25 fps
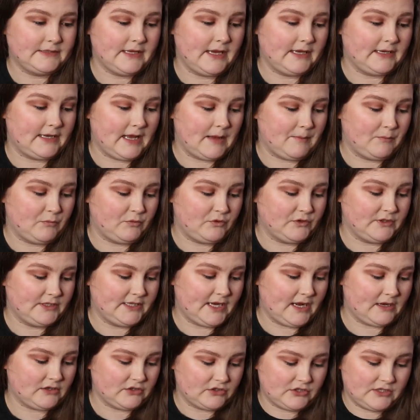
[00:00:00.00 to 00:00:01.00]
An Ember in the
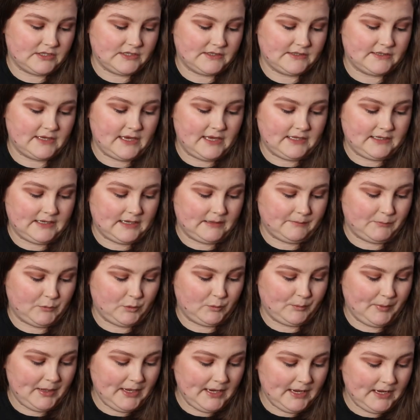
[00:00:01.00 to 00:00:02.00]
Ashes enamel
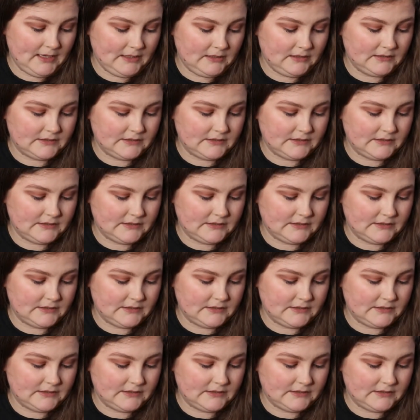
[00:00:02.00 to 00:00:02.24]
pin